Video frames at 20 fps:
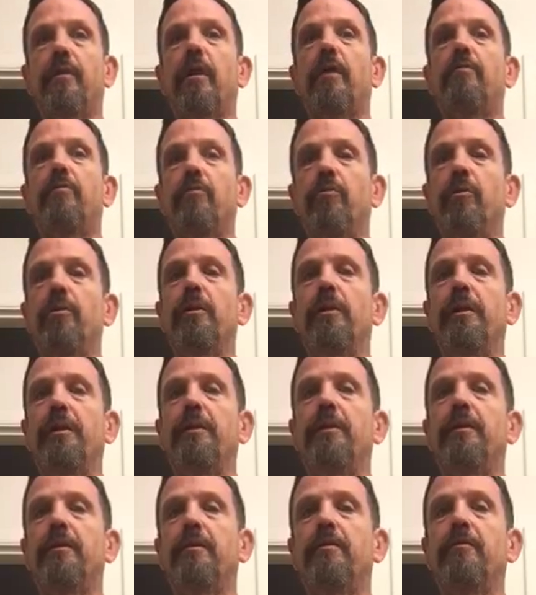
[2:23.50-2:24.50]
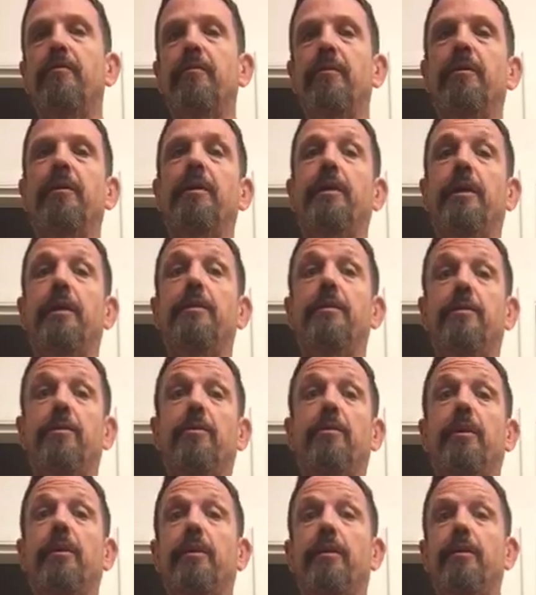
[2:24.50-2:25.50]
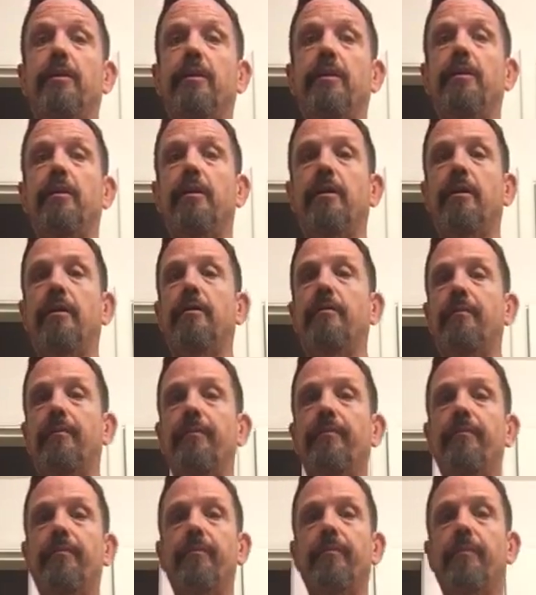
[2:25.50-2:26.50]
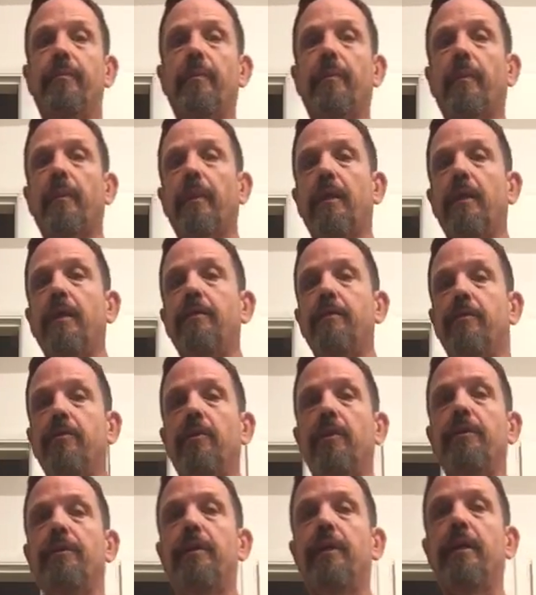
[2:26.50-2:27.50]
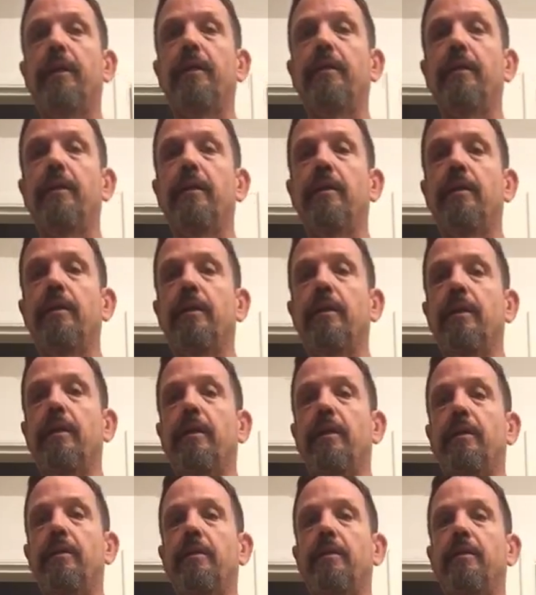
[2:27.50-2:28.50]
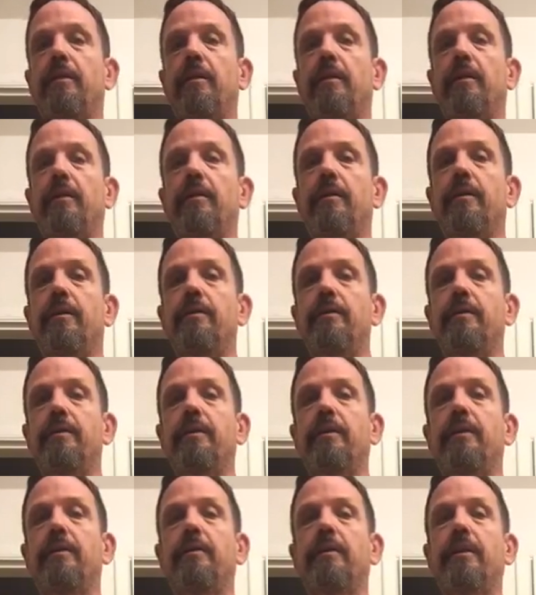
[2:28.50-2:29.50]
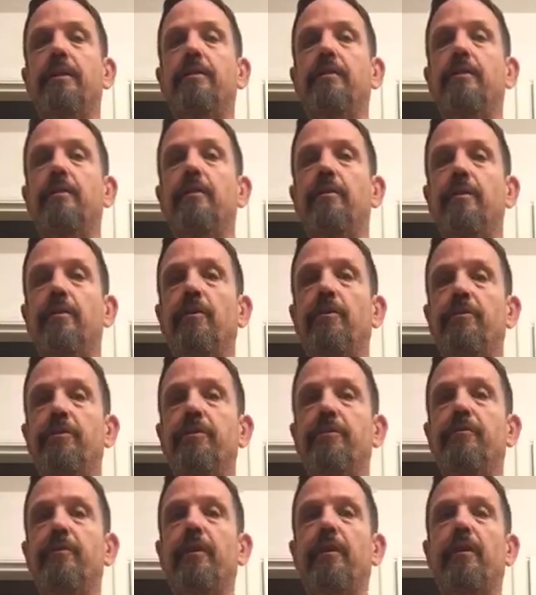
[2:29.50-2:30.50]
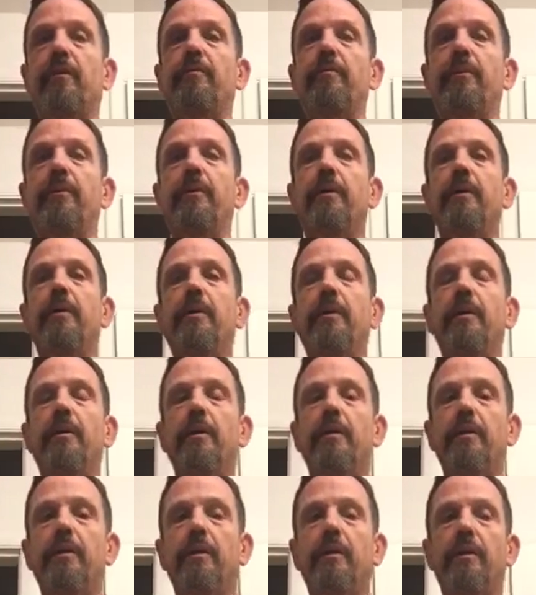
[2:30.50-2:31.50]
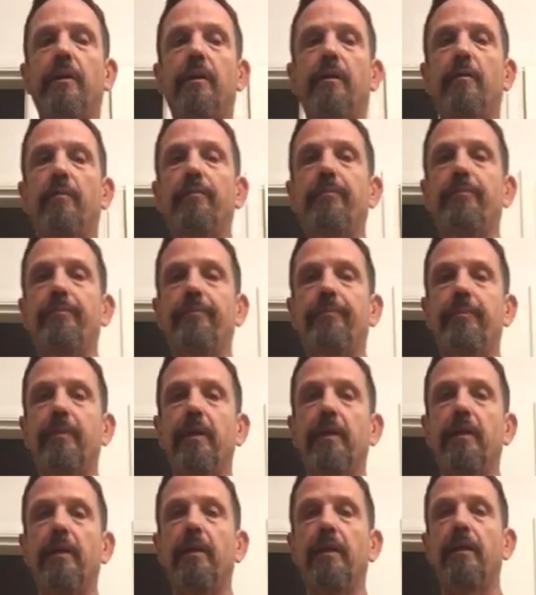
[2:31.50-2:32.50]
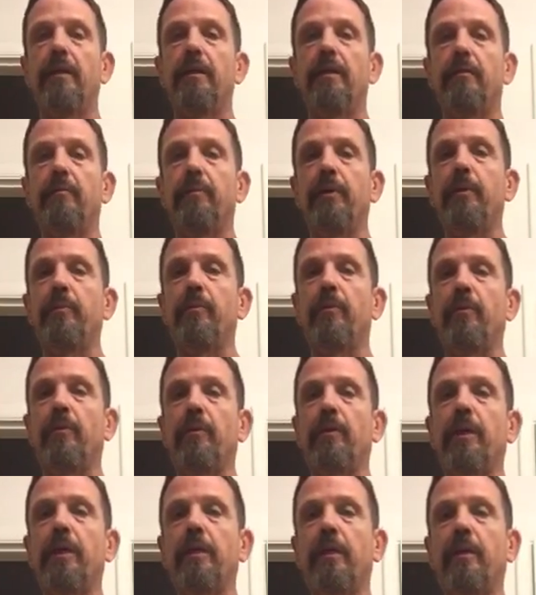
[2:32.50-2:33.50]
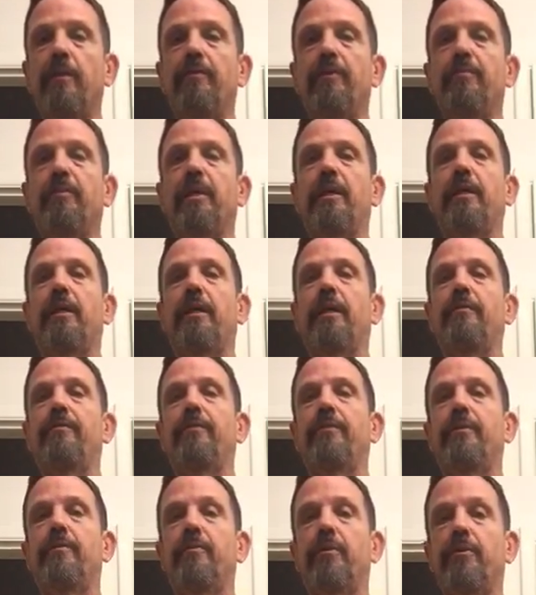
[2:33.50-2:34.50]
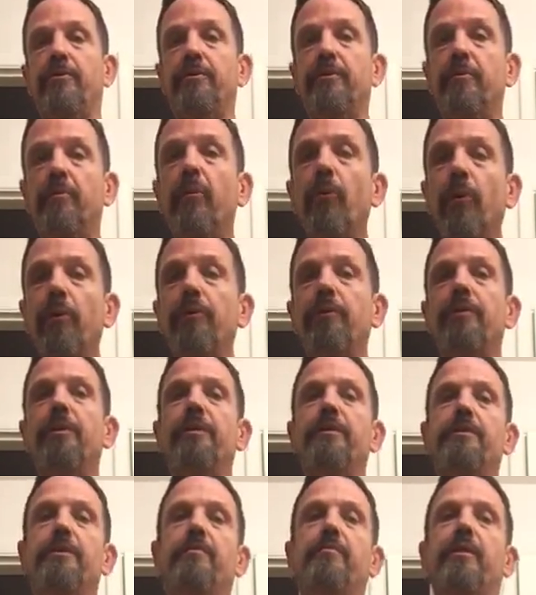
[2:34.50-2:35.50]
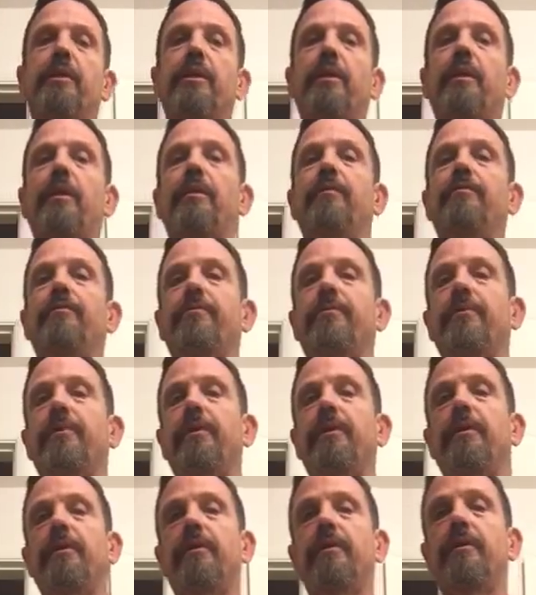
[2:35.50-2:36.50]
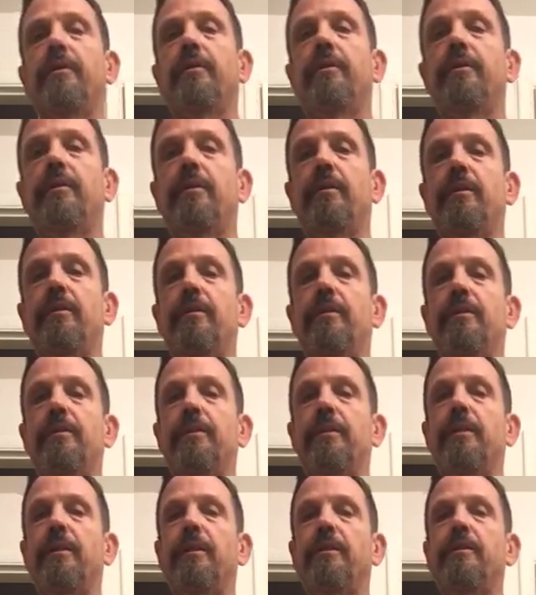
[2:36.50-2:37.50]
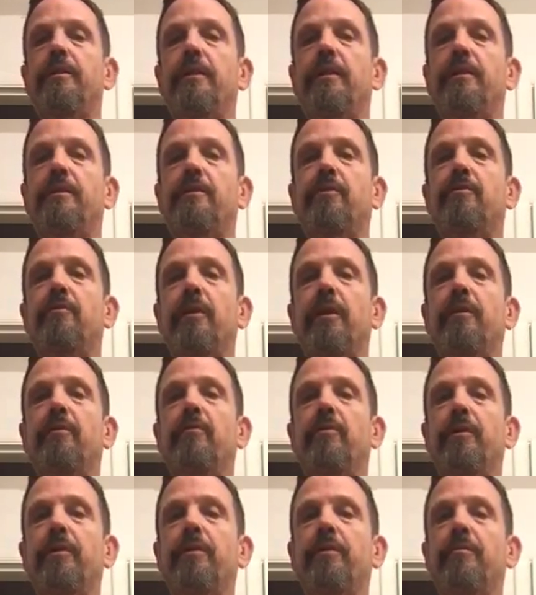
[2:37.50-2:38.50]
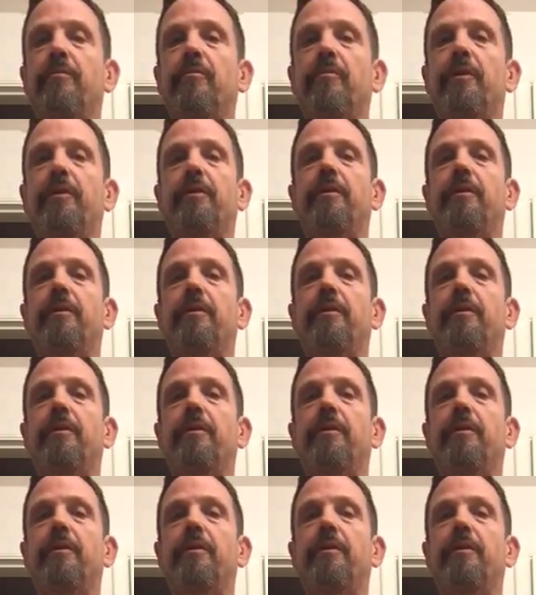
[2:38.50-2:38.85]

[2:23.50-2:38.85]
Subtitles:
I've really, really enjoyed that, and seeing that those develop. The people I love in my life are the most important things in my life, and it's great when